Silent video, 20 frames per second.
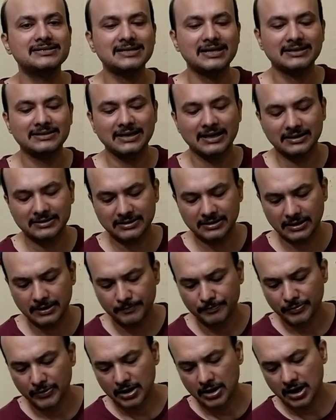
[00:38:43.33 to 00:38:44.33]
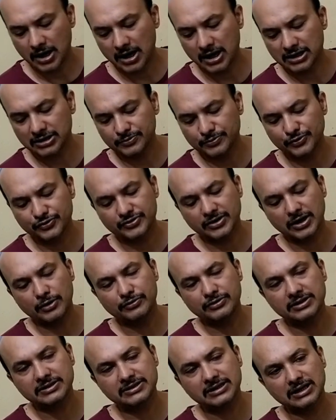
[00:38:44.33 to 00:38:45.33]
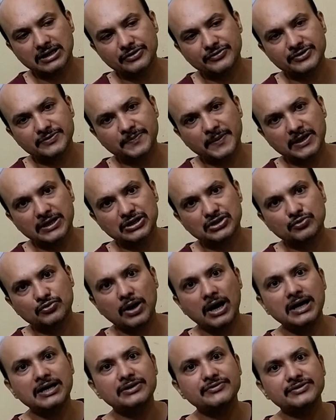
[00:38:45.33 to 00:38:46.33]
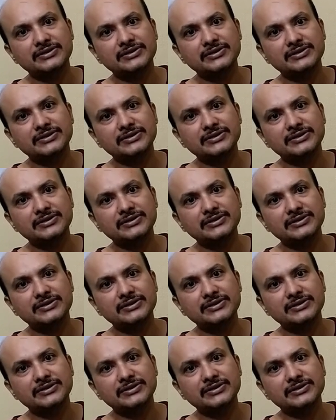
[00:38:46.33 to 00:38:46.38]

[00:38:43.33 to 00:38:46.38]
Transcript: when he said that the earth moves around the sun, he was punished.